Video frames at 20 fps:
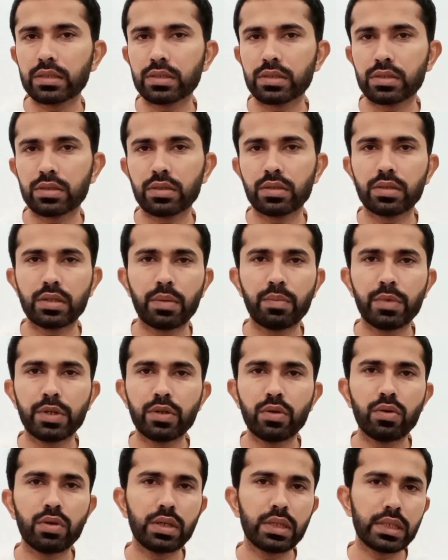The
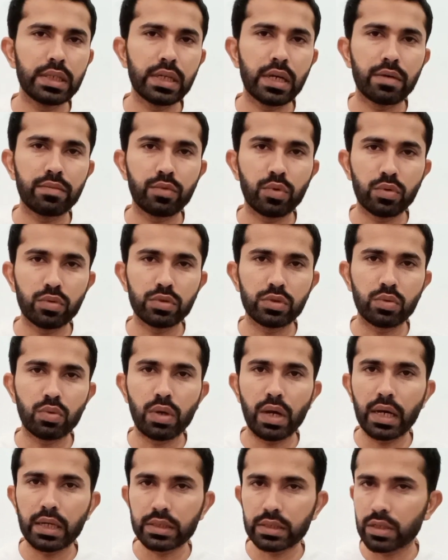majority of those who lost
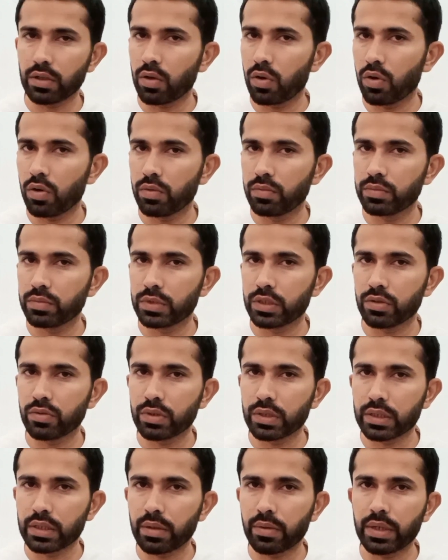their homes during
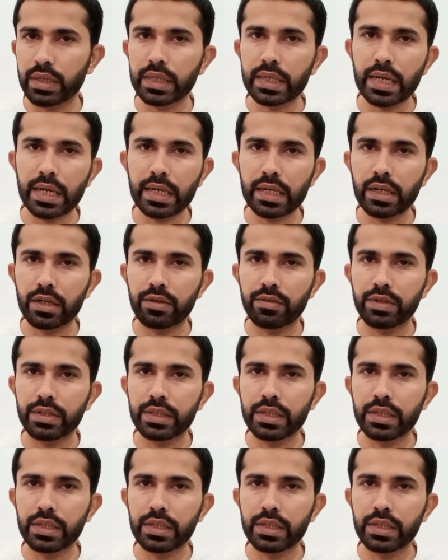Hurricane Katrina's